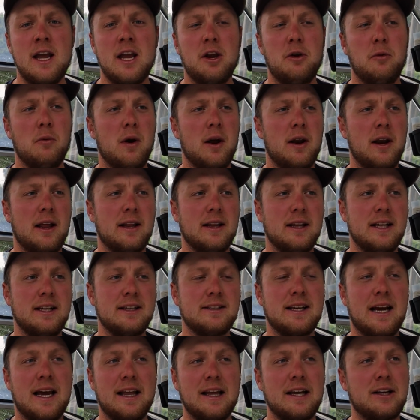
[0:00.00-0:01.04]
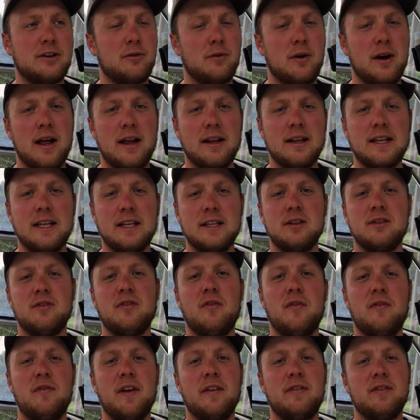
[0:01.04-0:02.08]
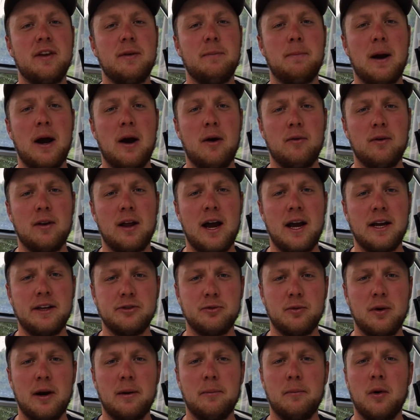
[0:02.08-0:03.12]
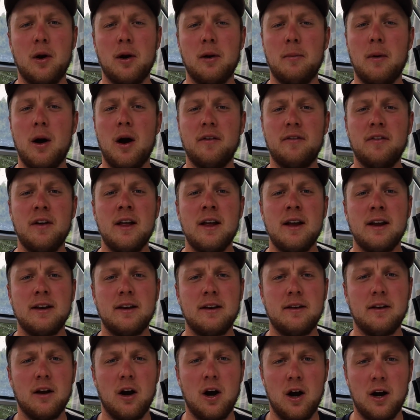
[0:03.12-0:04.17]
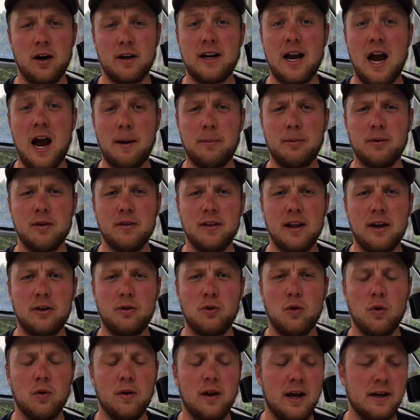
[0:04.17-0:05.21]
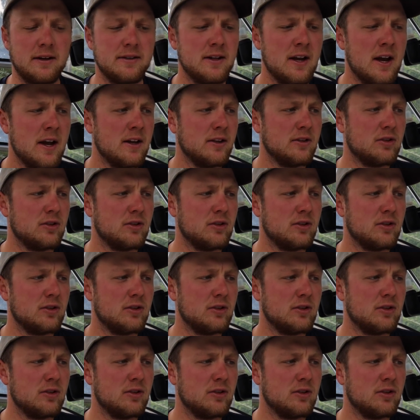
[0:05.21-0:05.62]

You want I like to run at least 50-pound lines when I run them off copper and lead core lines.